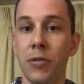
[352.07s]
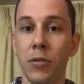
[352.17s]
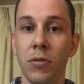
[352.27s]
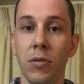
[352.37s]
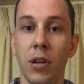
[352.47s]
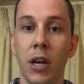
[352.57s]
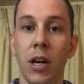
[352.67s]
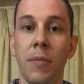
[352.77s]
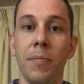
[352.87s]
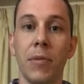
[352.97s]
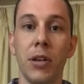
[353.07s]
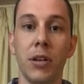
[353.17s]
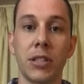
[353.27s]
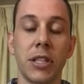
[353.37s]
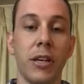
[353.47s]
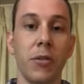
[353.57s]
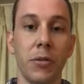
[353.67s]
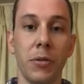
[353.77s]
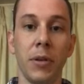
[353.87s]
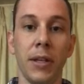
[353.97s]
to cycle
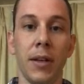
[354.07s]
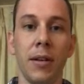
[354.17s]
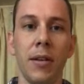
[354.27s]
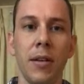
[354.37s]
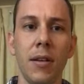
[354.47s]
through again.